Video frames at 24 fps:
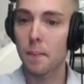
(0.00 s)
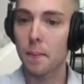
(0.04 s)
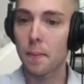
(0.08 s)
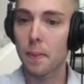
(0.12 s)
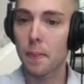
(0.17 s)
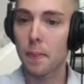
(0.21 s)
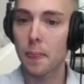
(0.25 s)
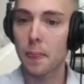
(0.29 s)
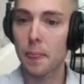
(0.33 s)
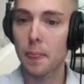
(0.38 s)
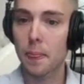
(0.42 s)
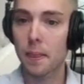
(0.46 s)

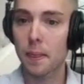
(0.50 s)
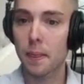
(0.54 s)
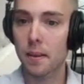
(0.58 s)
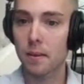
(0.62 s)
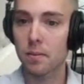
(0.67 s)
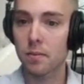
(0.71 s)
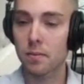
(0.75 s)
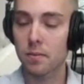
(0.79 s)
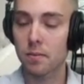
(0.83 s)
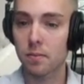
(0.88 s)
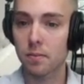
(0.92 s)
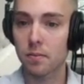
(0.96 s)

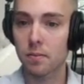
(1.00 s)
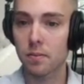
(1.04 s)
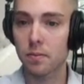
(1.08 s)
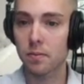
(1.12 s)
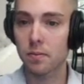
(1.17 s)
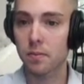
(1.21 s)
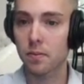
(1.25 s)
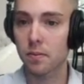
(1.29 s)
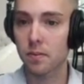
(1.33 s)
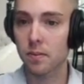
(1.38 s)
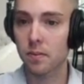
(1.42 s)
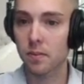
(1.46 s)

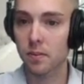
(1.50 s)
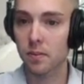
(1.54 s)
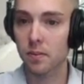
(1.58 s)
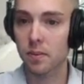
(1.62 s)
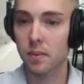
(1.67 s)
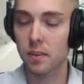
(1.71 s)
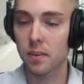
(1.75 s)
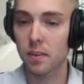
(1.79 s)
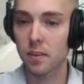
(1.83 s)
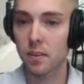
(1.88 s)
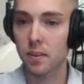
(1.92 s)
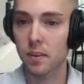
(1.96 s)

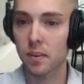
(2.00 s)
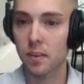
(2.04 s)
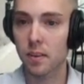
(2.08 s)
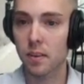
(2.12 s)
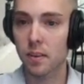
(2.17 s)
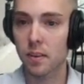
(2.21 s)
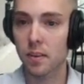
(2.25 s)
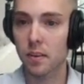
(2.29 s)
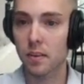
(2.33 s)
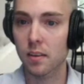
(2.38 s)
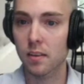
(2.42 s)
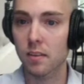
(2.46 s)

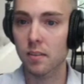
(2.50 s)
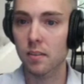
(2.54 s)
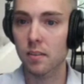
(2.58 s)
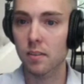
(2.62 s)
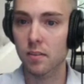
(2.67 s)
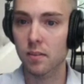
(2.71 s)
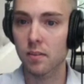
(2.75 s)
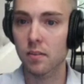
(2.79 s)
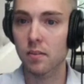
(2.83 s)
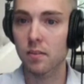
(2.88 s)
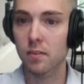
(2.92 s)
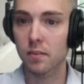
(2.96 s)

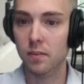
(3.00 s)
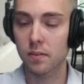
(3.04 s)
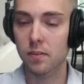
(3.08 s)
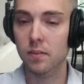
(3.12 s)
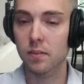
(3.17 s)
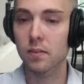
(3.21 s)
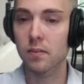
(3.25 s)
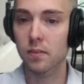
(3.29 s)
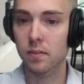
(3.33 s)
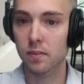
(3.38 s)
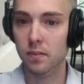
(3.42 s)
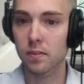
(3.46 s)

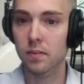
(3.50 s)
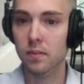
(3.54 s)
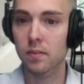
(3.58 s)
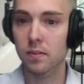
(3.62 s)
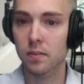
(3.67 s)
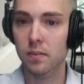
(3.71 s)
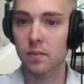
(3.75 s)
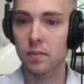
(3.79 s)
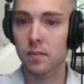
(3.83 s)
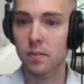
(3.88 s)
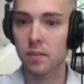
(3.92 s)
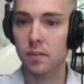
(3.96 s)

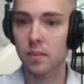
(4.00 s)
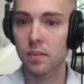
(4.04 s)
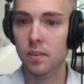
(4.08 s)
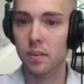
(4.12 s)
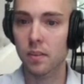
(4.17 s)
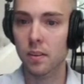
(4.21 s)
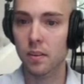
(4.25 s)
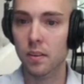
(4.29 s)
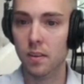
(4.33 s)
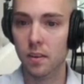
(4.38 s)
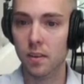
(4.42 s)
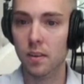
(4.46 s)

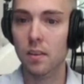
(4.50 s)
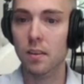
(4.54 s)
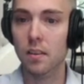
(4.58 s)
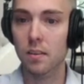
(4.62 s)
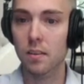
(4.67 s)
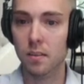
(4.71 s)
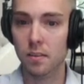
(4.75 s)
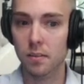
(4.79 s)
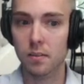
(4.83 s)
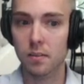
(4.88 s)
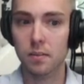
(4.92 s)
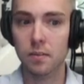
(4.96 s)

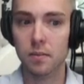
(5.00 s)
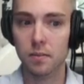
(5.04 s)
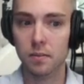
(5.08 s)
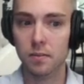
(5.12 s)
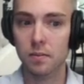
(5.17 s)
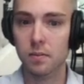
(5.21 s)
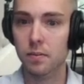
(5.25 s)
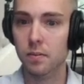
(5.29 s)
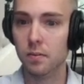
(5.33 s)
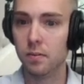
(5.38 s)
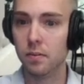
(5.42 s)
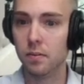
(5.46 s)

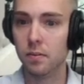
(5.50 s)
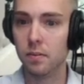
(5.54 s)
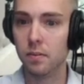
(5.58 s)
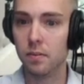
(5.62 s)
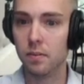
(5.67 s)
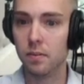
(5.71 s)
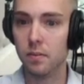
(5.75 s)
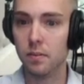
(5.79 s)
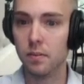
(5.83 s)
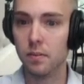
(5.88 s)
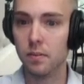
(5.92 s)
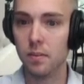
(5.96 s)

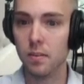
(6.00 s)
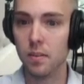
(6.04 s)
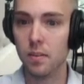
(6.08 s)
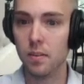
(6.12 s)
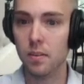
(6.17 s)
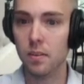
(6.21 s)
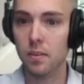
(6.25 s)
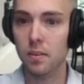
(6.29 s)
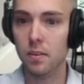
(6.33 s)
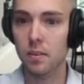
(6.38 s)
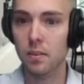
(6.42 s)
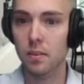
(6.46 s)

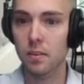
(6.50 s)
(silent)